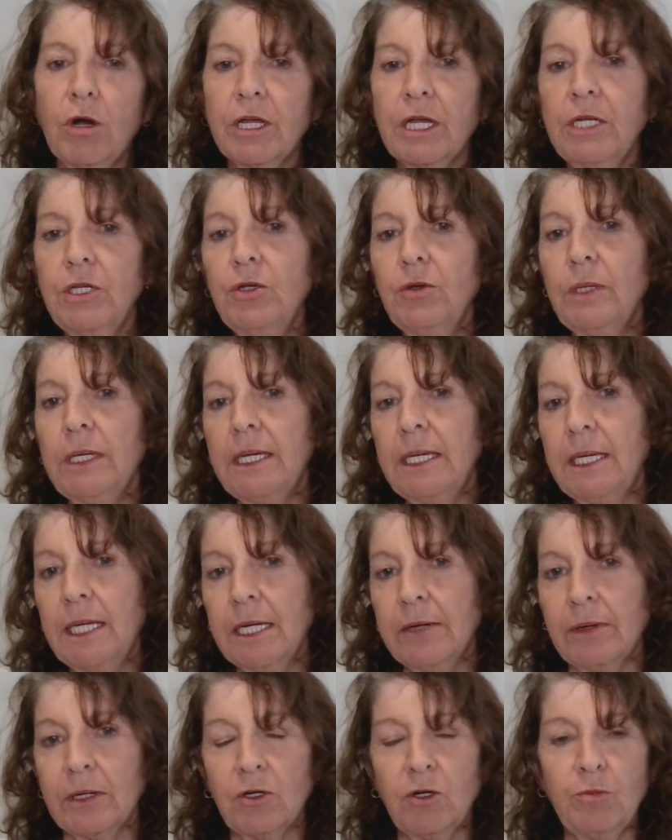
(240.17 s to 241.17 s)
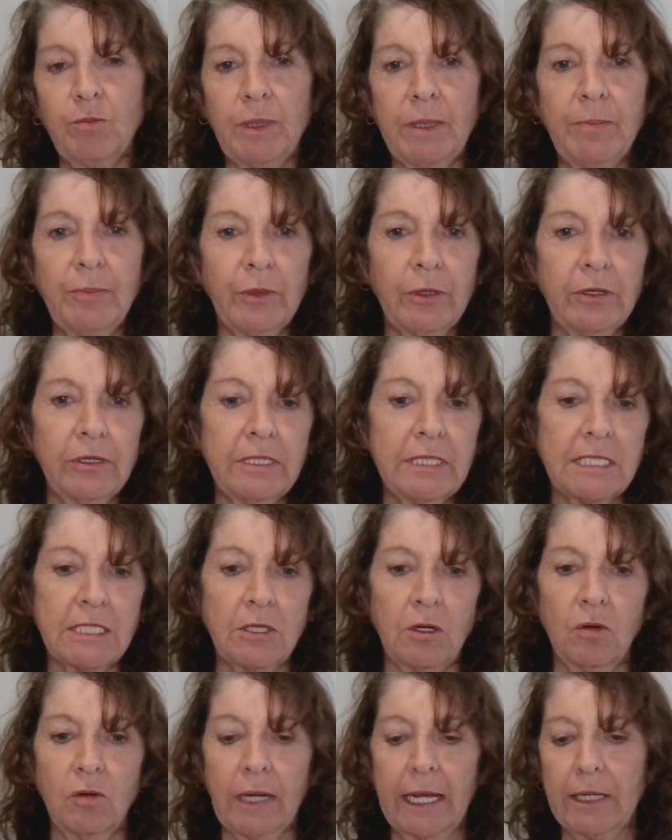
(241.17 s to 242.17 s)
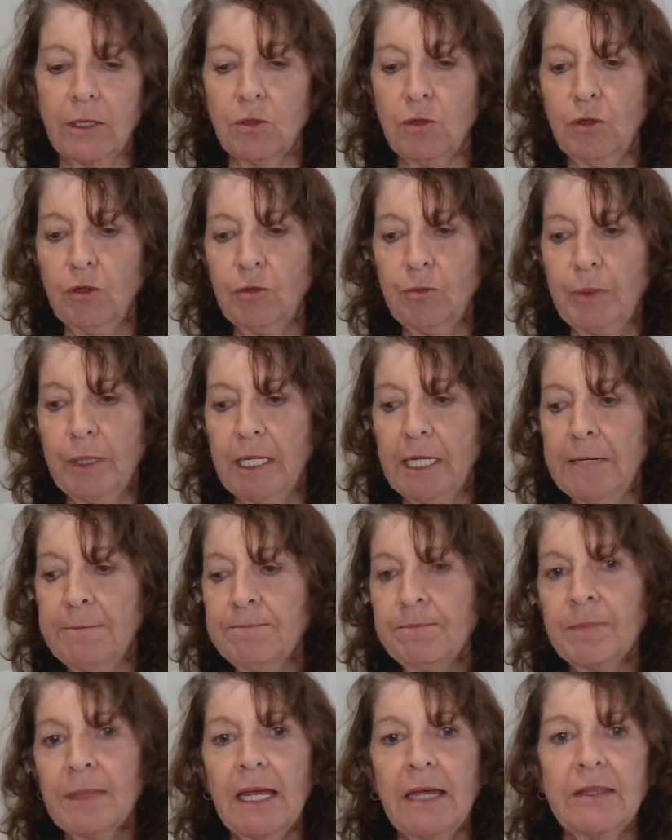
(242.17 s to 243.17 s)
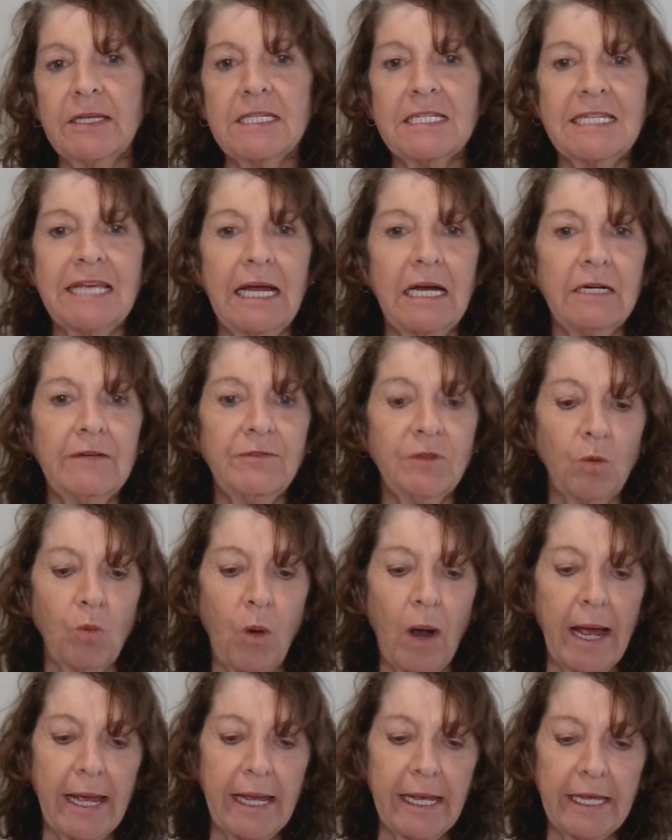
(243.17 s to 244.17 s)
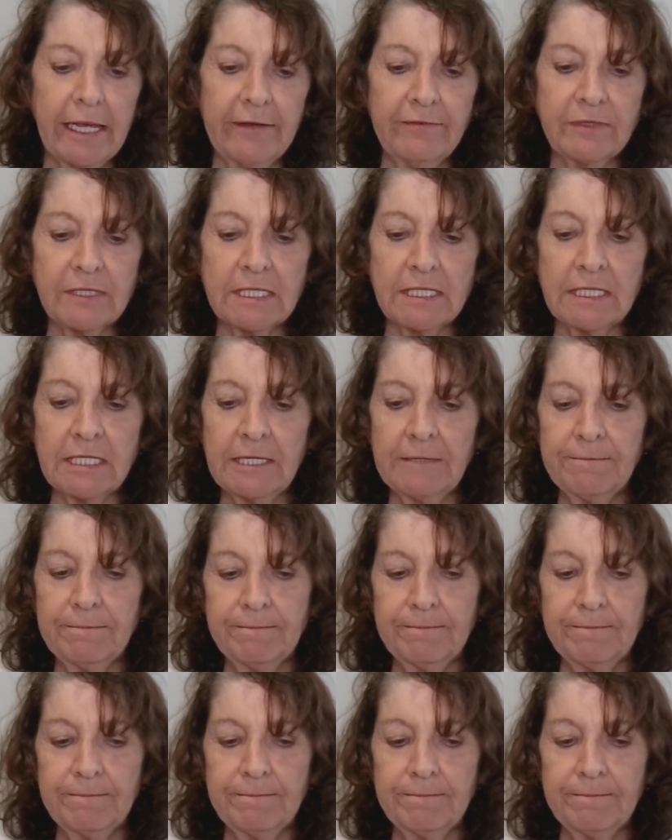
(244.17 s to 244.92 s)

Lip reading: What can you hear? It could be bird song. It could be the sound of the waves.